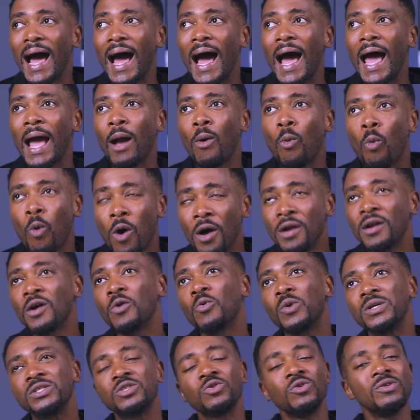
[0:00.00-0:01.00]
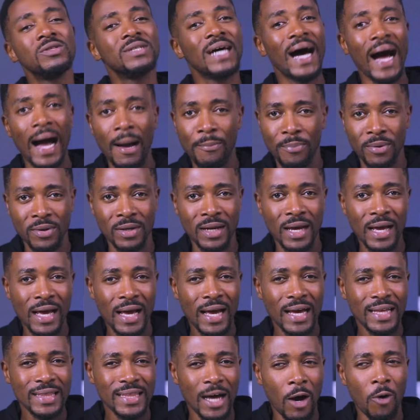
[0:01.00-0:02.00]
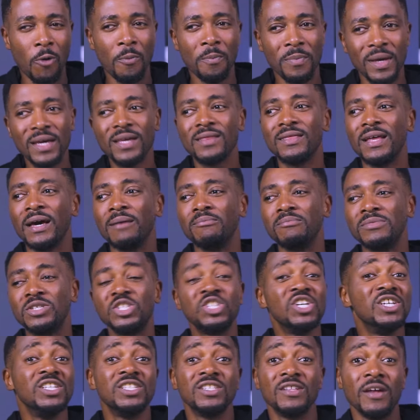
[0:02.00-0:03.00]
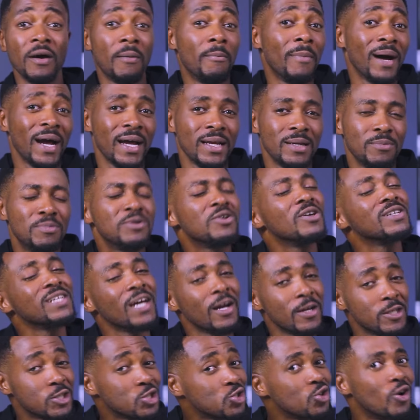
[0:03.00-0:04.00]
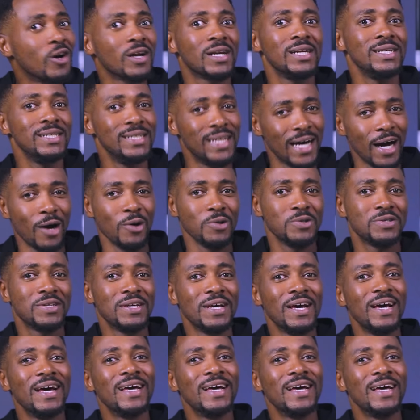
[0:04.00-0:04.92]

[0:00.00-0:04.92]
I wonder what's going to happen that will make them change their mind, because I strongly doubt